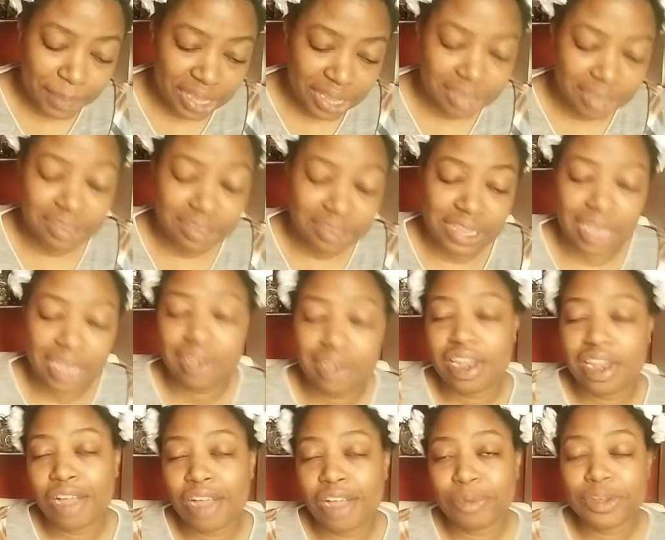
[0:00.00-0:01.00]
being said,
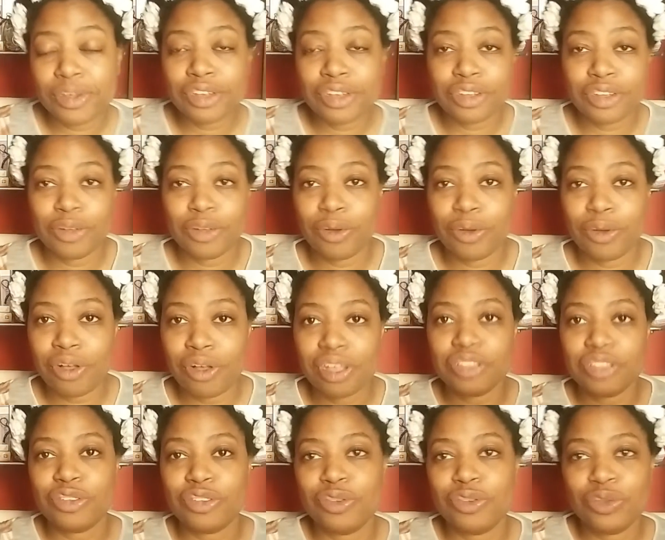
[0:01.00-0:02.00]
now we're going to go on
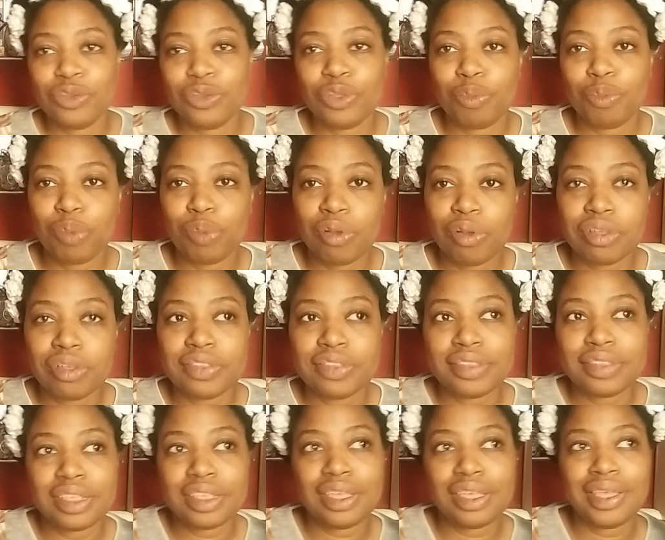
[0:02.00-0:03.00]
to the
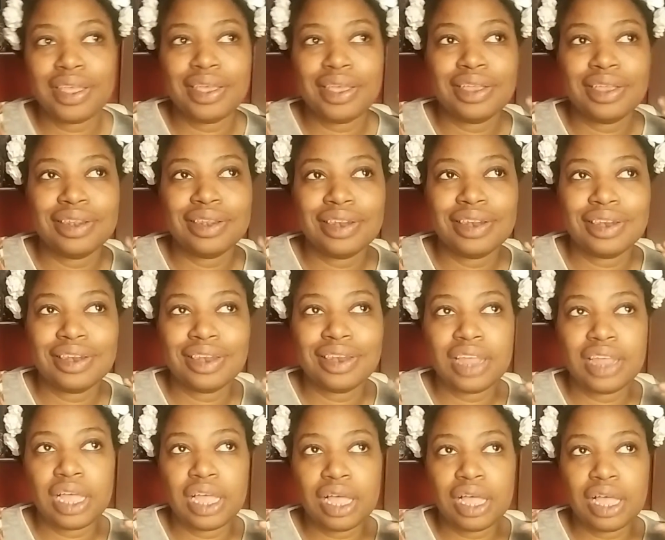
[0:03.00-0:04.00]
books in
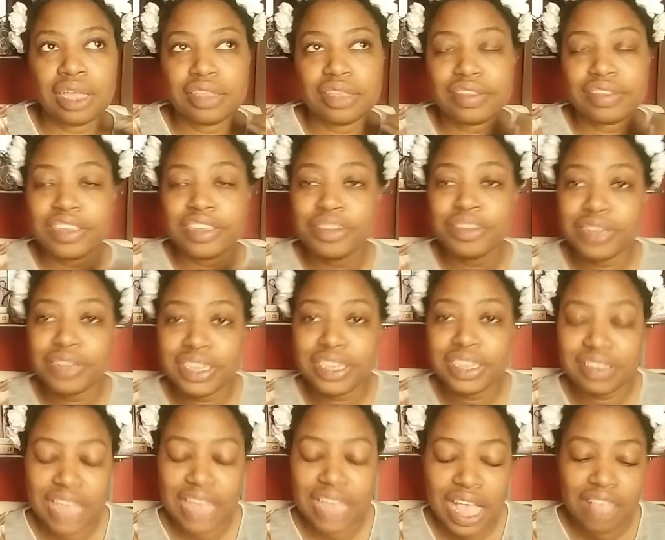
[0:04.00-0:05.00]
a series
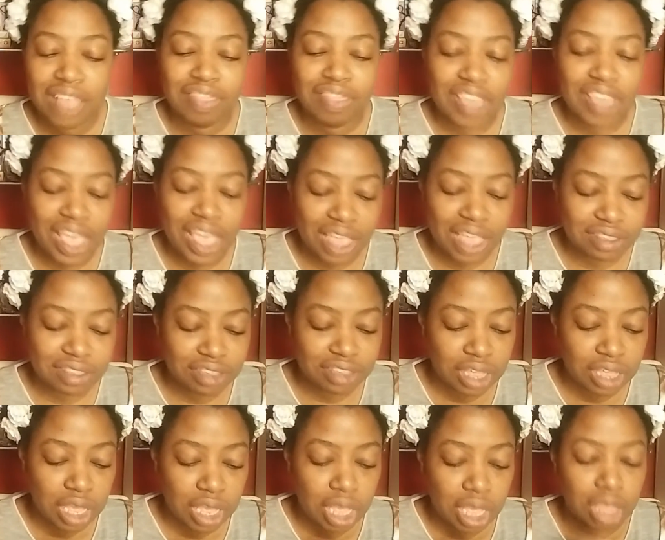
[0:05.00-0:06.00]
that
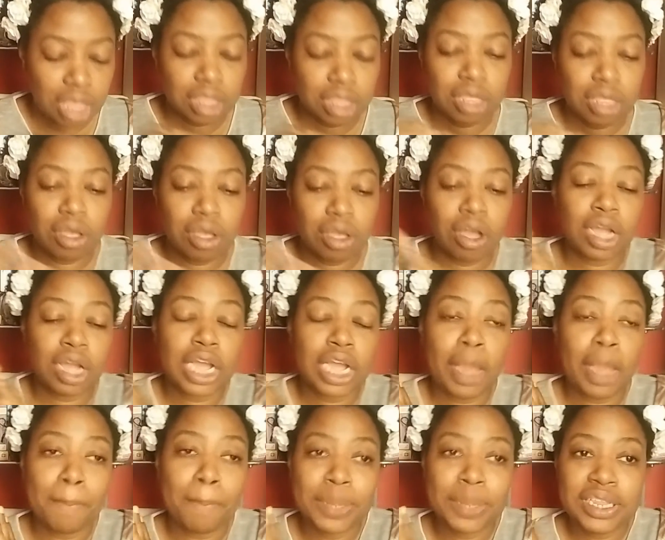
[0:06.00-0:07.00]
are
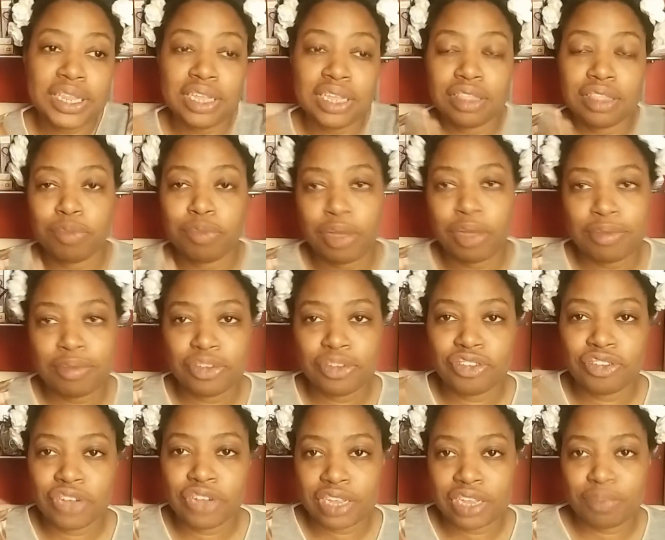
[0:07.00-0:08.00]
complete. The
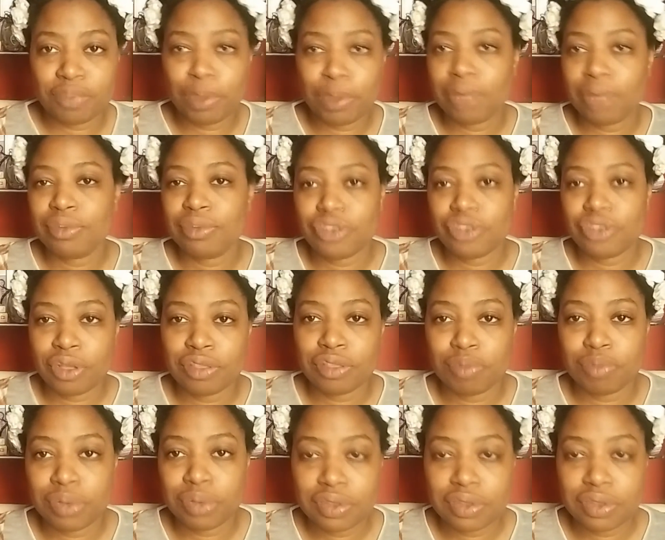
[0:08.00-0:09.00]
publisher has published all the
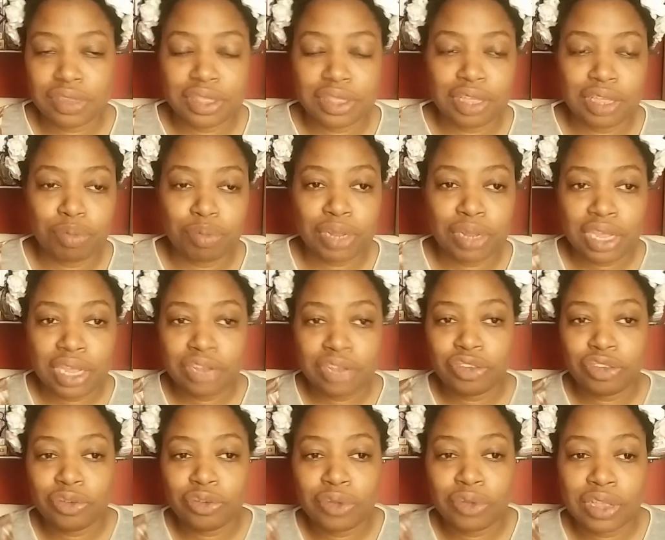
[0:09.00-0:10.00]
books that they plan
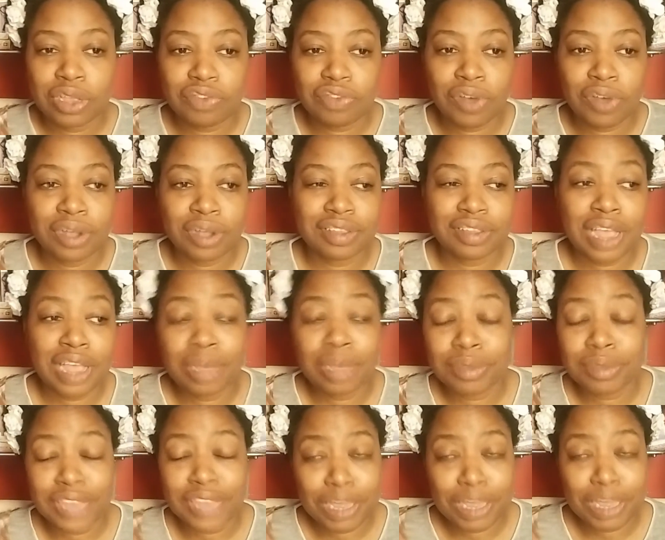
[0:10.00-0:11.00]
to, as far as I
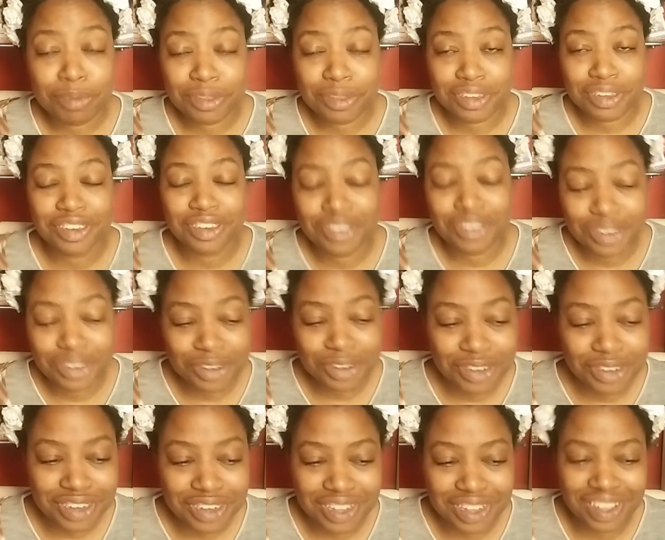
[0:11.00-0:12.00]
was able to
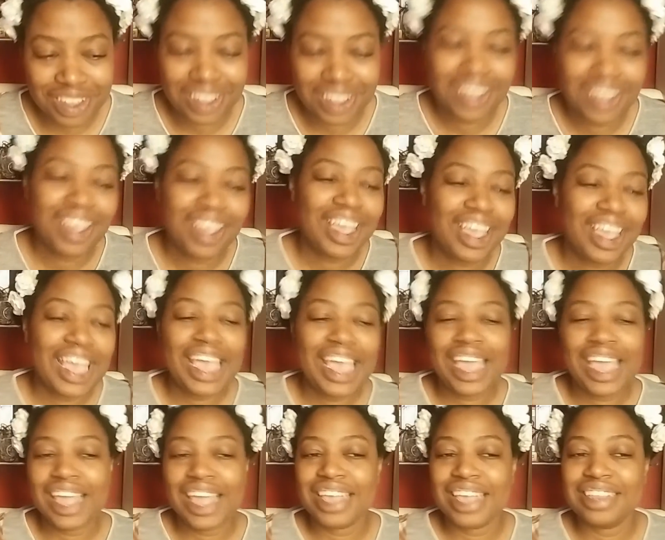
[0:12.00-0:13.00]
discern.
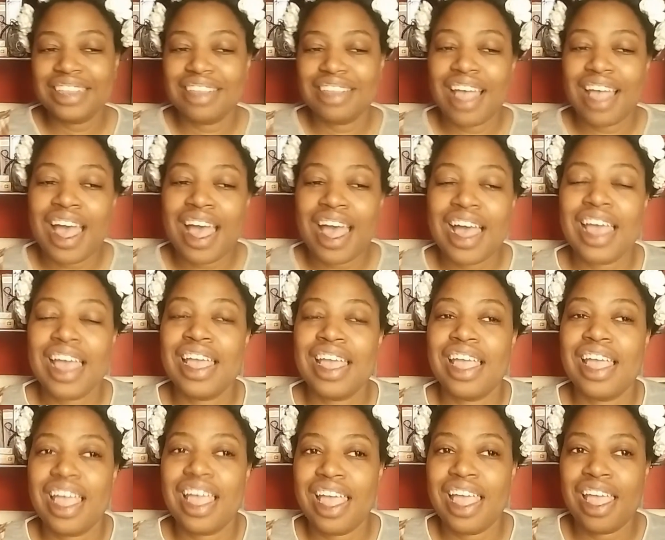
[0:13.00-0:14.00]
And I
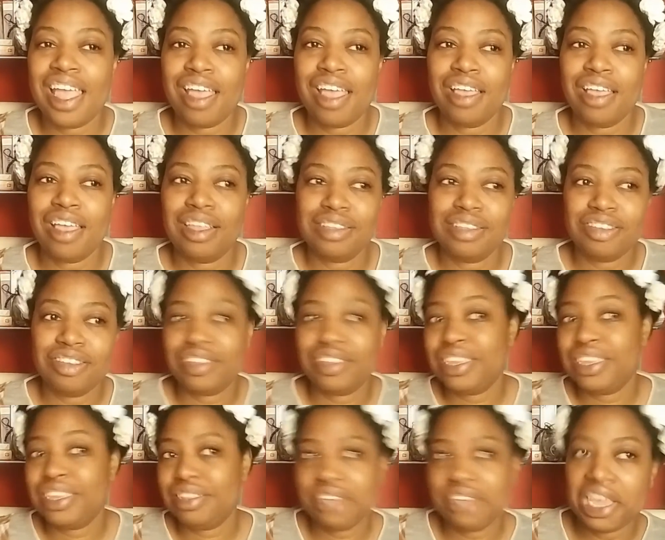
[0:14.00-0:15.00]
just
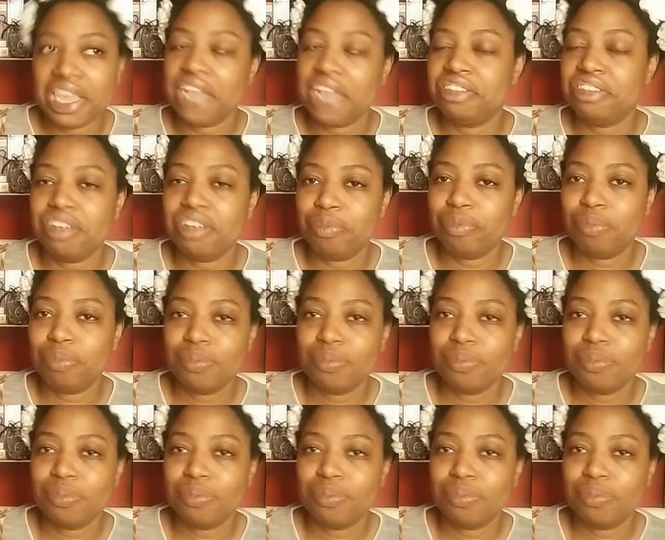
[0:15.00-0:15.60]
need to catch up